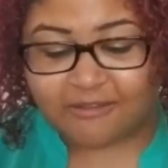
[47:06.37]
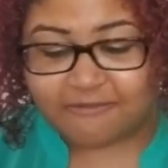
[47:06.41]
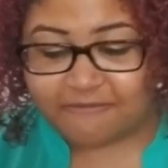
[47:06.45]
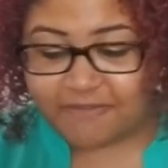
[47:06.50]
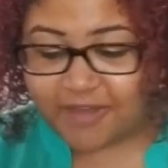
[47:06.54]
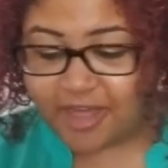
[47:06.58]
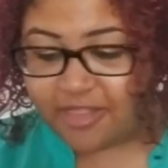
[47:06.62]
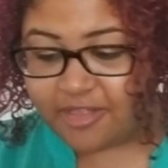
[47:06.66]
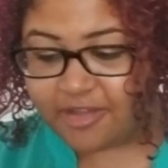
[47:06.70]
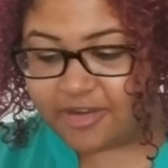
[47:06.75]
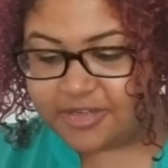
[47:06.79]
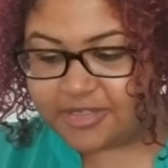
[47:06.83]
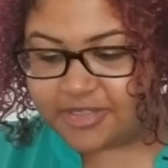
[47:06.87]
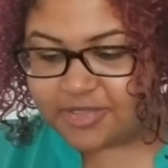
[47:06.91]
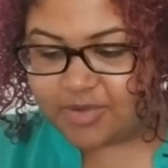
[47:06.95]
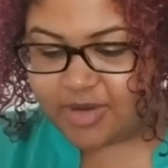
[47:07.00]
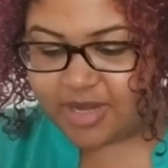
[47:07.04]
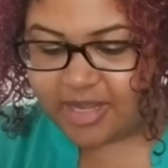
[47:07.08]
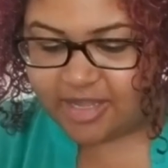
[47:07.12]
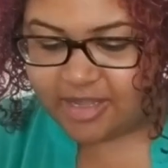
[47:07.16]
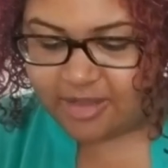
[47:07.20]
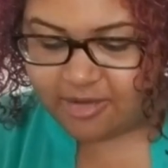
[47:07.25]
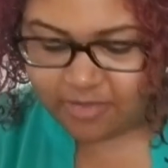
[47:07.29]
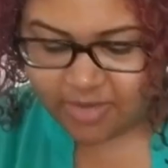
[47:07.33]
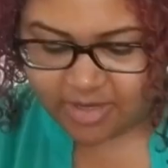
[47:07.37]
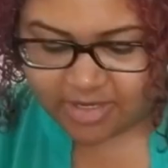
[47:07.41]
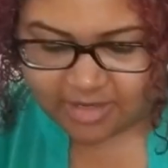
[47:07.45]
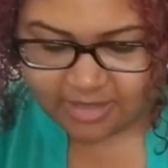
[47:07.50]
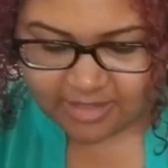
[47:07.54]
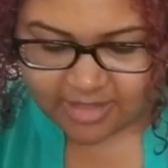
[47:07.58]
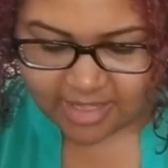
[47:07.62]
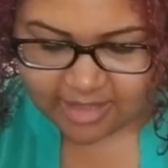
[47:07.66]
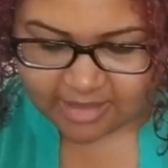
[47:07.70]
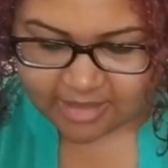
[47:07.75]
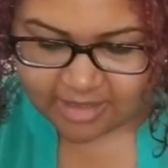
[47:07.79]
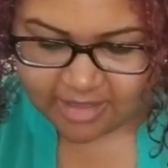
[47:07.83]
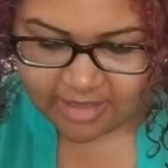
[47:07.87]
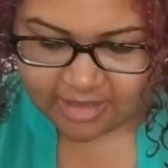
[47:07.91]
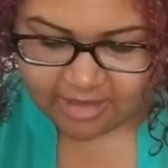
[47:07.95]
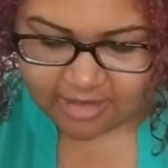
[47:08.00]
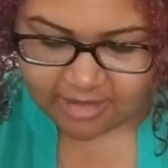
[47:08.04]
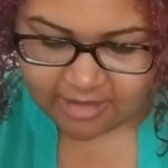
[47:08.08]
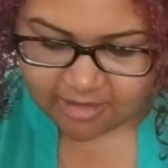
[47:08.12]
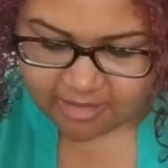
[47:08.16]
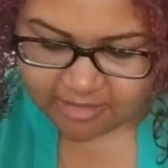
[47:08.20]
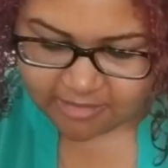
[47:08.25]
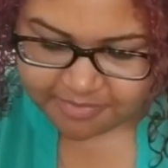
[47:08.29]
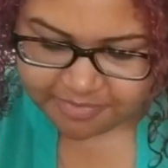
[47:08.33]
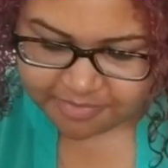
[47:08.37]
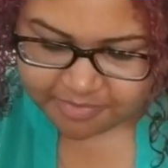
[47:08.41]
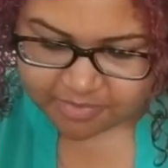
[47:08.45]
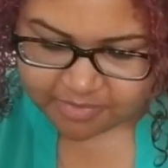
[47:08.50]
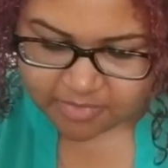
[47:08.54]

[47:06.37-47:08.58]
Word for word: feathers, right? Where did that king go?